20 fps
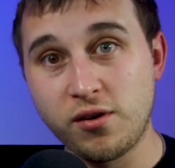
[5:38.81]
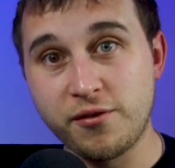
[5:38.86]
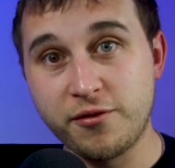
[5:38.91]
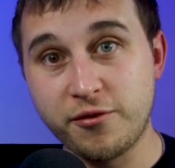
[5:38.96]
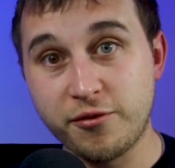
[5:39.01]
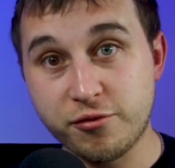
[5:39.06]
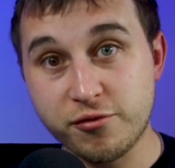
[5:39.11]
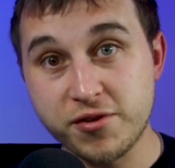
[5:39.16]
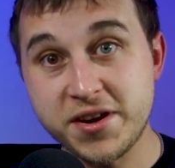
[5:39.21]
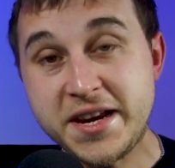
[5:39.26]

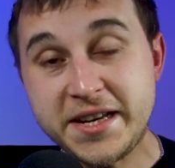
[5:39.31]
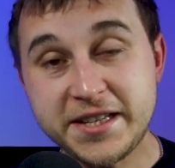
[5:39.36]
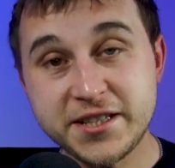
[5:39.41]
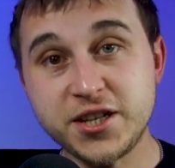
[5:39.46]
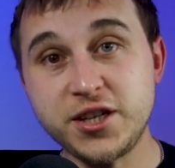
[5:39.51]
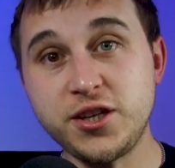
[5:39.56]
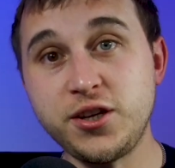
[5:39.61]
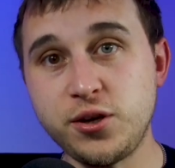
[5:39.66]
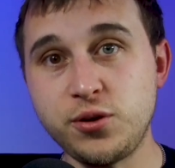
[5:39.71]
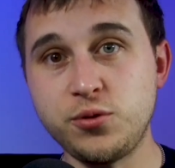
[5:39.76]

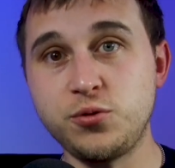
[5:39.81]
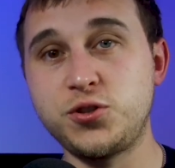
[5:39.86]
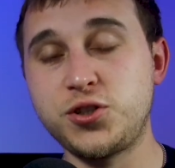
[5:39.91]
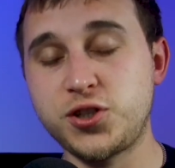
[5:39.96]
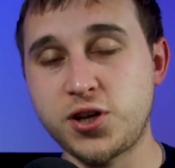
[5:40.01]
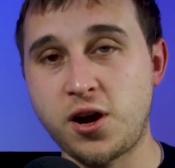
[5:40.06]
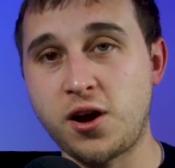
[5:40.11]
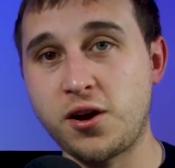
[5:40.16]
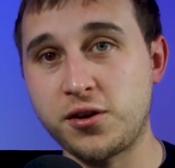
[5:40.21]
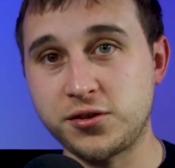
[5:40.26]
free-to-use
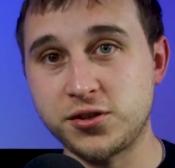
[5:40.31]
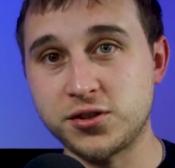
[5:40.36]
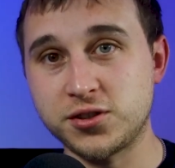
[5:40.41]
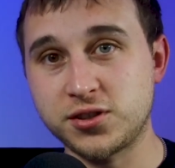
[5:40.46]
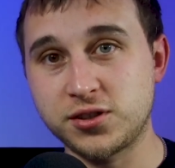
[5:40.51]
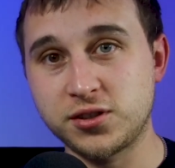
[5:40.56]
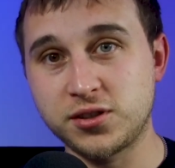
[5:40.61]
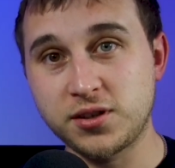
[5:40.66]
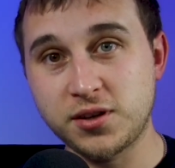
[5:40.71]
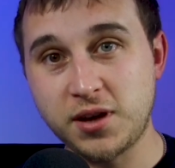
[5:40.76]

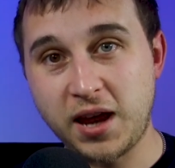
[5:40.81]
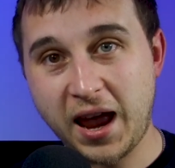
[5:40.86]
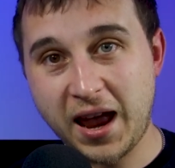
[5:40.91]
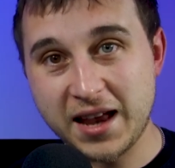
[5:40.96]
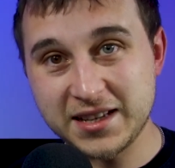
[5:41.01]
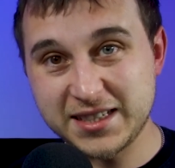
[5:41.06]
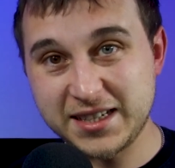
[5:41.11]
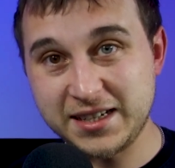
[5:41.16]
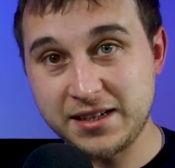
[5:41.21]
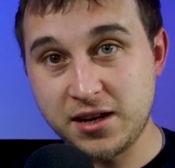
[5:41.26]
chargers,
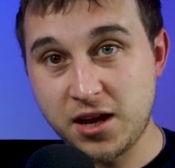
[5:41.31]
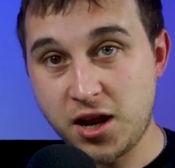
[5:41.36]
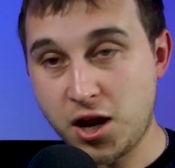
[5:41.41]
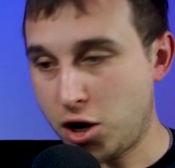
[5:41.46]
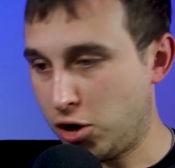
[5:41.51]
as in